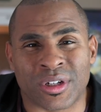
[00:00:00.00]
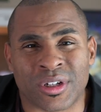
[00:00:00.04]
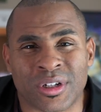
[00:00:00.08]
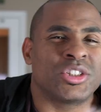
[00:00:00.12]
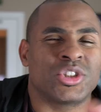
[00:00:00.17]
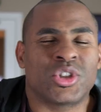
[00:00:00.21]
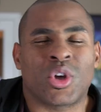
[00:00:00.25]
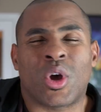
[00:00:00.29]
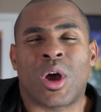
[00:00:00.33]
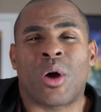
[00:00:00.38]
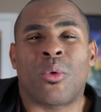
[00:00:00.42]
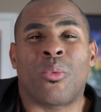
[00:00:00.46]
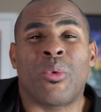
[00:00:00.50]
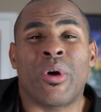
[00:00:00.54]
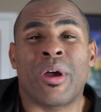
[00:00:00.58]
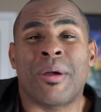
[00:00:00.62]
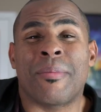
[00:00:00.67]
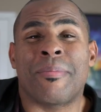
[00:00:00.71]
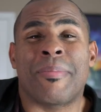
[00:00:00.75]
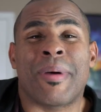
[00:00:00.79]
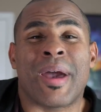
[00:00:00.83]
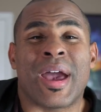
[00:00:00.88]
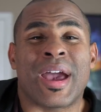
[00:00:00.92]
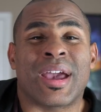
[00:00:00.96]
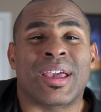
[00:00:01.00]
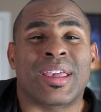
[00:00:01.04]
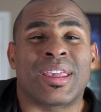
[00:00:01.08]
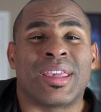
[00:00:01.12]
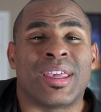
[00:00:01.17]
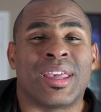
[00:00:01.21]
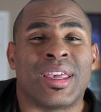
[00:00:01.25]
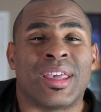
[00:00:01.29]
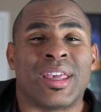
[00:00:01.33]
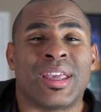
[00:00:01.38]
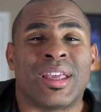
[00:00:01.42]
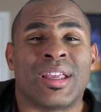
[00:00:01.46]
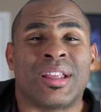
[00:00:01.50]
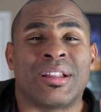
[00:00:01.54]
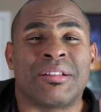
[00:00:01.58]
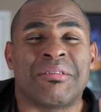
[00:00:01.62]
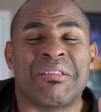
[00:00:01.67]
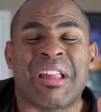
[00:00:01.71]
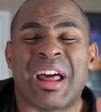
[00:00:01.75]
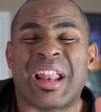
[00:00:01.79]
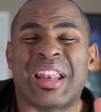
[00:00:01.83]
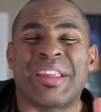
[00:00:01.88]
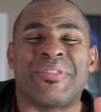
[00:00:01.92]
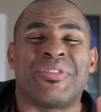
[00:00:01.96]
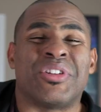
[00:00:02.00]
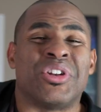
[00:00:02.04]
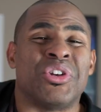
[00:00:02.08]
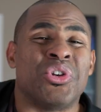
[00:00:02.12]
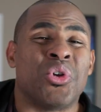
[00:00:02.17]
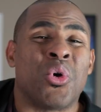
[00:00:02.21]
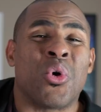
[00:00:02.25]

So I went back in, not even